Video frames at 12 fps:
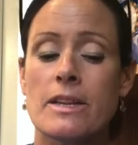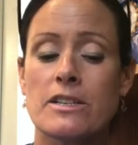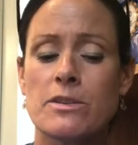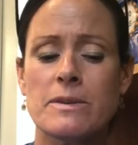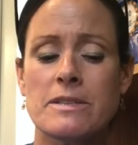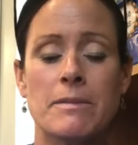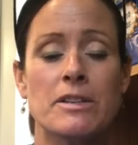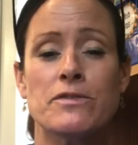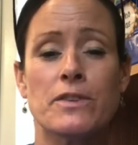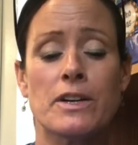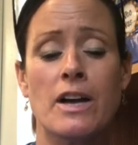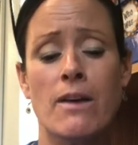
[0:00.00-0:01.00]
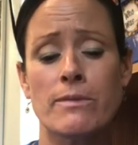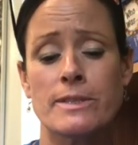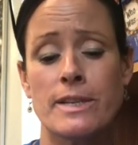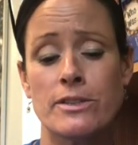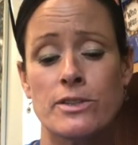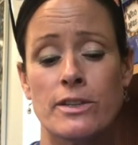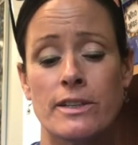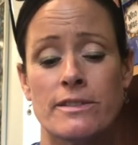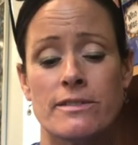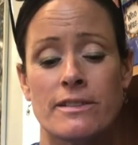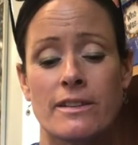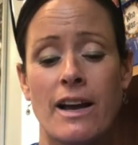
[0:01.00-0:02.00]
She wasn't much of a conversationalist.